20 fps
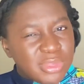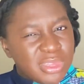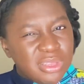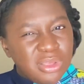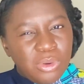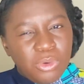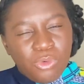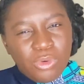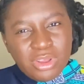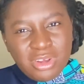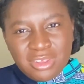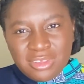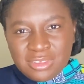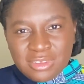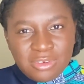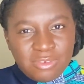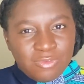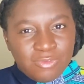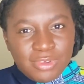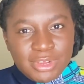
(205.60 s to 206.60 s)
What is
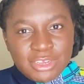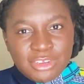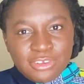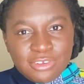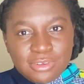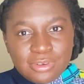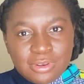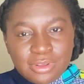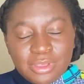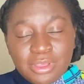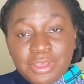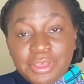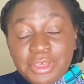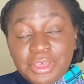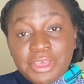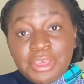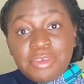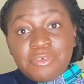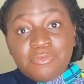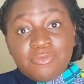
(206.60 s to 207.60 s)
inflation?
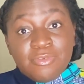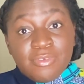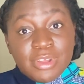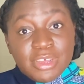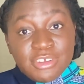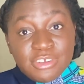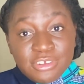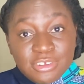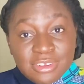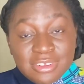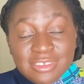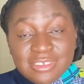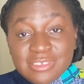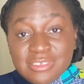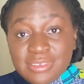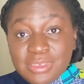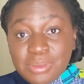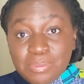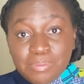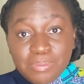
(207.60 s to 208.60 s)
Inflation
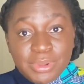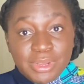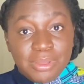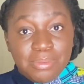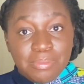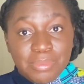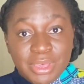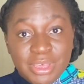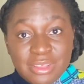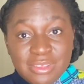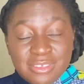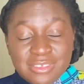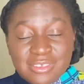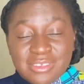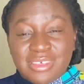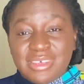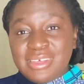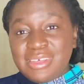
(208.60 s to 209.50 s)
simply means